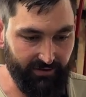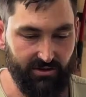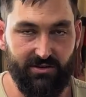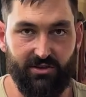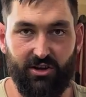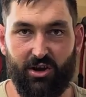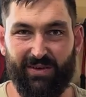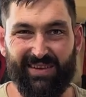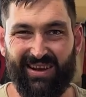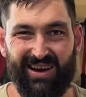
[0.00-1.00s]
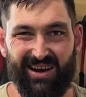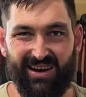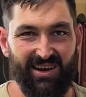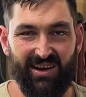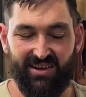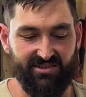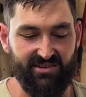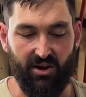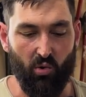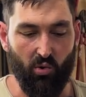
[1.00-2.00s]
because it's going to go in the car, just
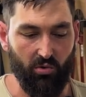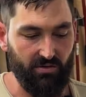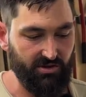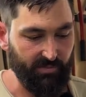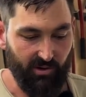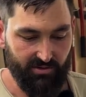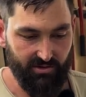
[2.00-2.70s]
in awkward spots.